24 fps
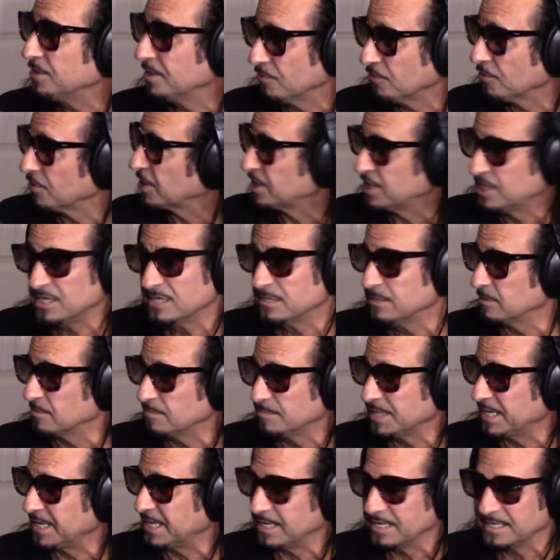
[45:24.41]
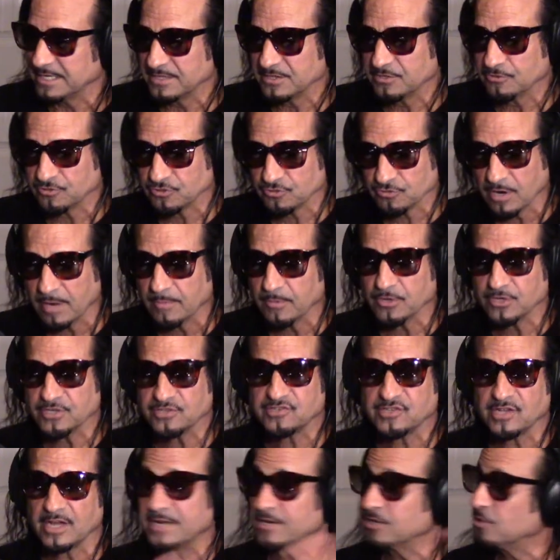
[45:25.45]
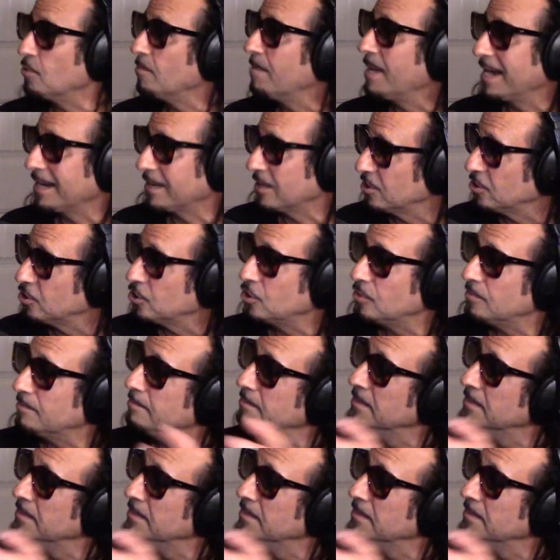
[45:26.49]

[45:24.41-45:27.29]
They were a killer band, and their drummer decided to go back home,